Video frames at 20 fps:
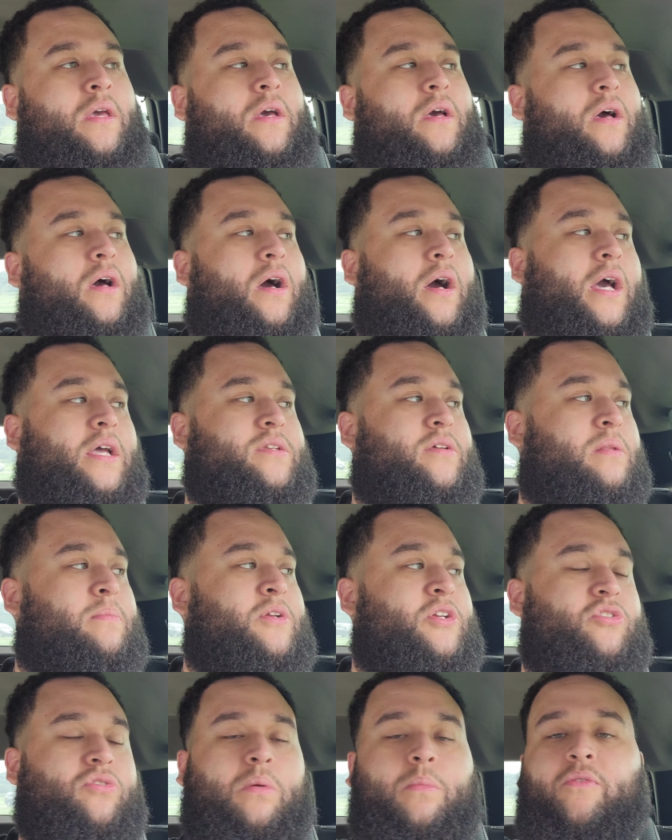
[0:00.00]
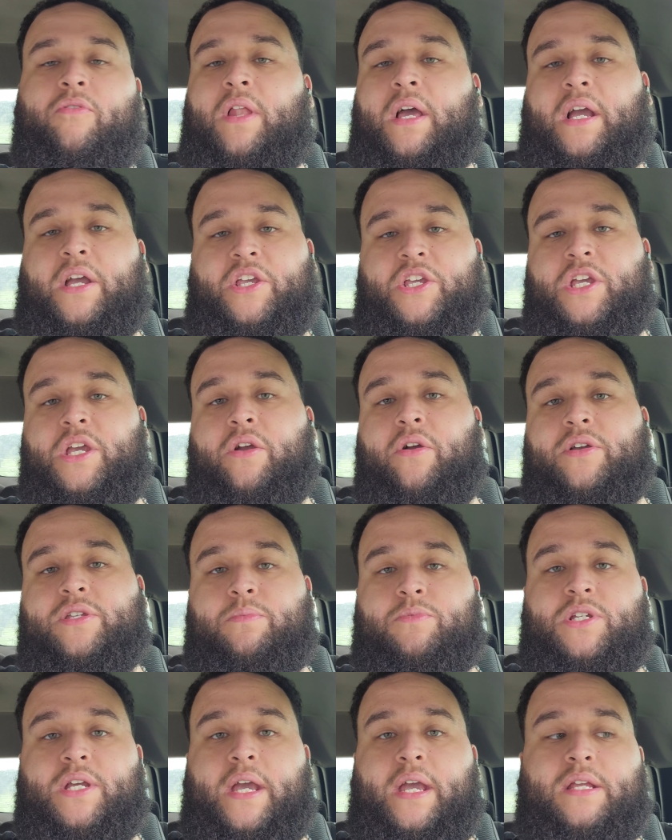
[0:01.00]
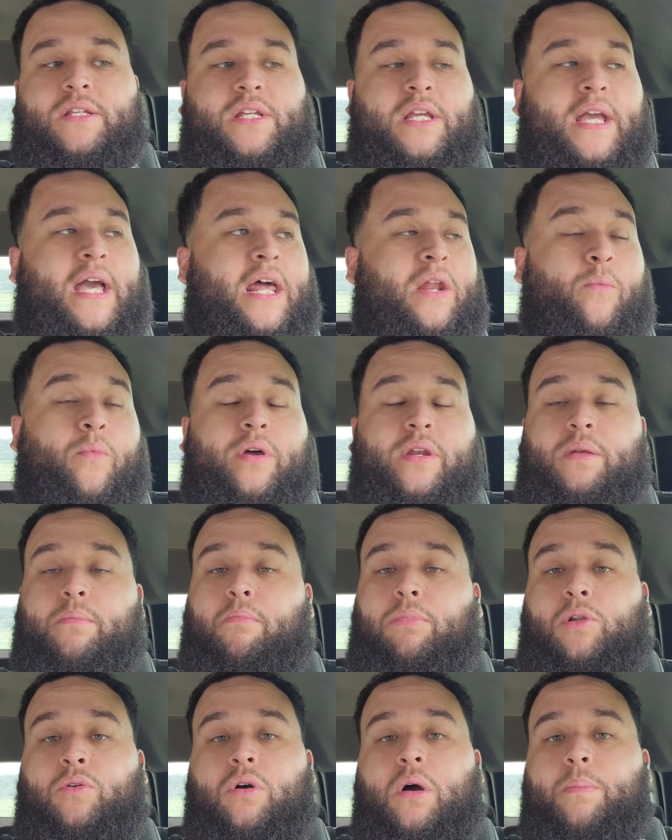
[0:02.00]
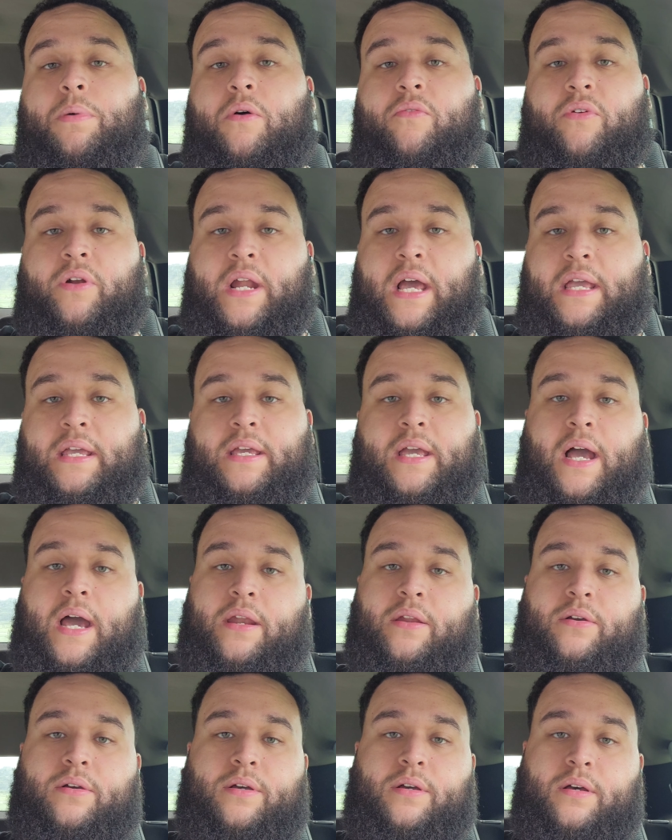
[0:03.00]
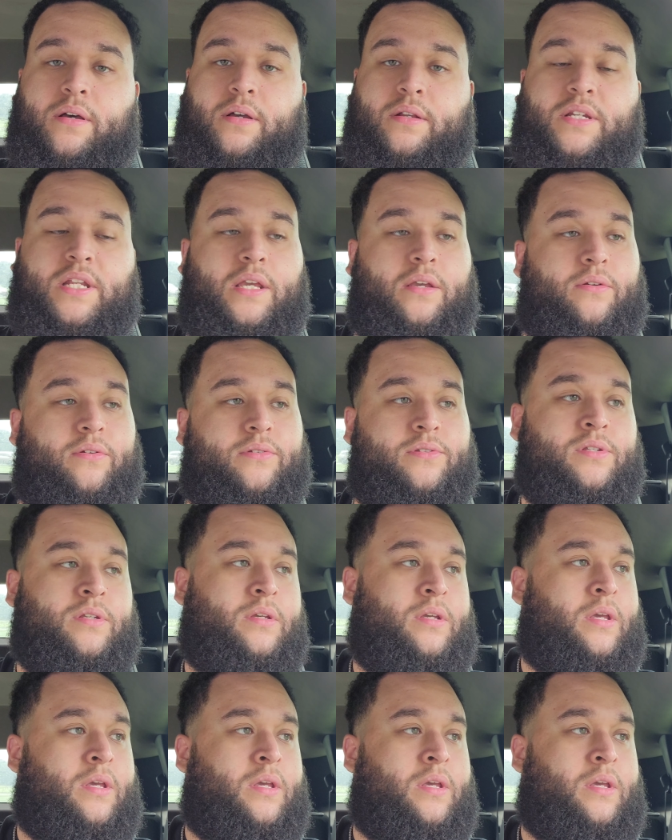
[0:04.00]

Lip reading: He's only been streaming for like a year or some change. He kind of one of them blew up overnight kind of deals.